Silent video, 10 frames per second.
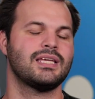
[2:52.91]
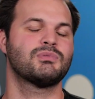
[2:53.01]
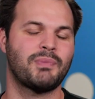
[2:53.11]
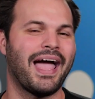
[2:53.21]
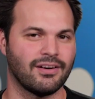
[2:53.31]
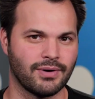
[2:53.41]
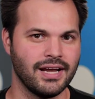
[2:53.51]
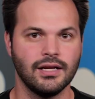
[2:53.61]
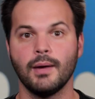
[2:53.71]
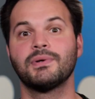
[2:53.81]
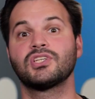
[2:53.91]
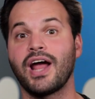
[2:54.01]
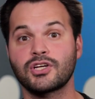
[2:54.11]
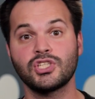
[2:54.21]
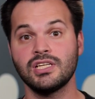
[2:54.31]
seems bad, right? But they're
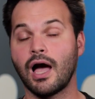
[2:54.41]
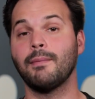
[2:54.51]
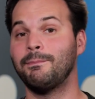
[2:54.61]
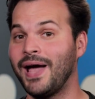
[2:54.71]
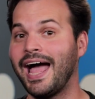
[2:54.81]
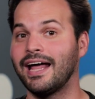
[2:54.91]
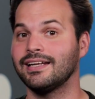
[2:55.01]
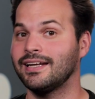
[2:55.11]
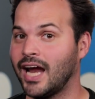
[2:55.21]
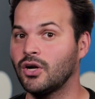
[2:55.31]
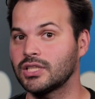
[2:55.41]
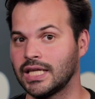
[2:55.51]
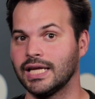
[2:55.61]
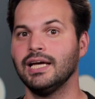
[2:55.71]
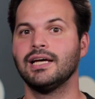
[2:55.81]
actually not bad inherently.